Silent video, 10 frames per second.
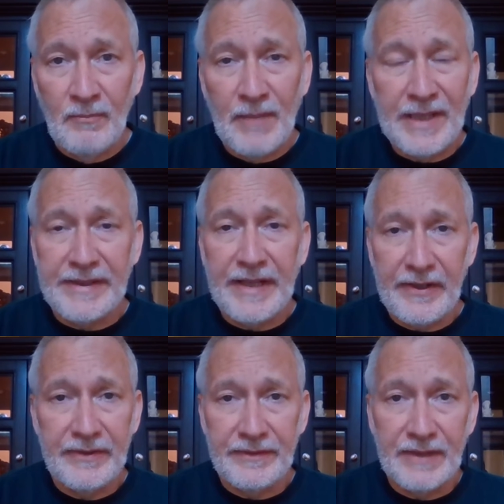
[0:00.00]

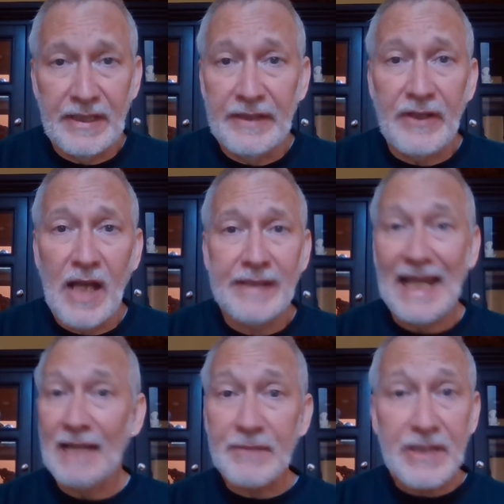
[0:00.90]
Meditation is not
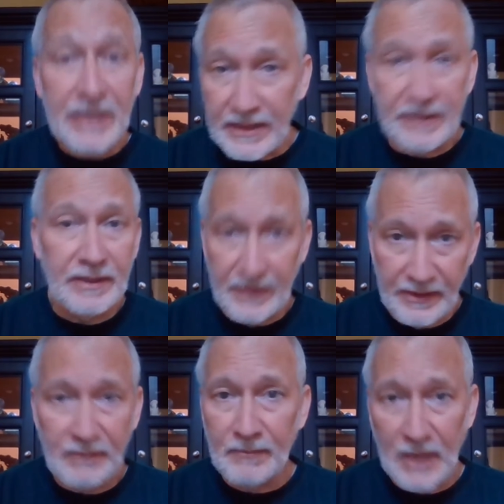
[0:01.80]
emptying
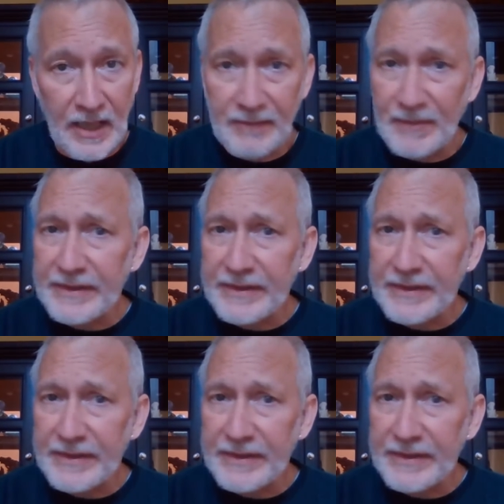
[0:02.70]
the mind.